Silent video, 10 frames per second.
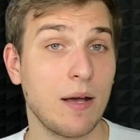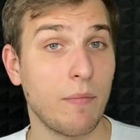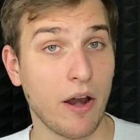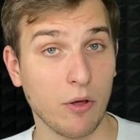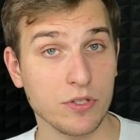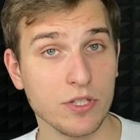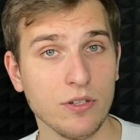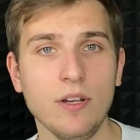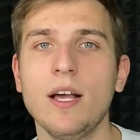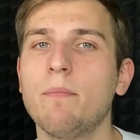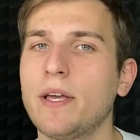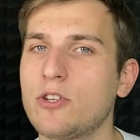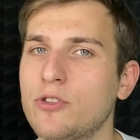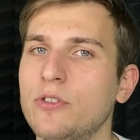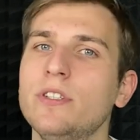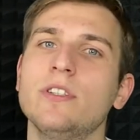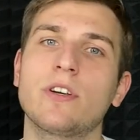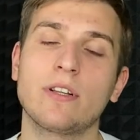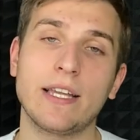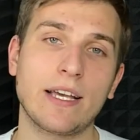But also, make sure to
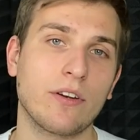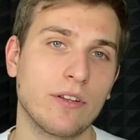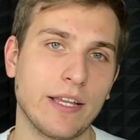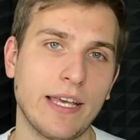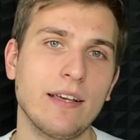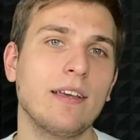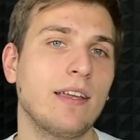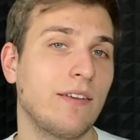click on a link in the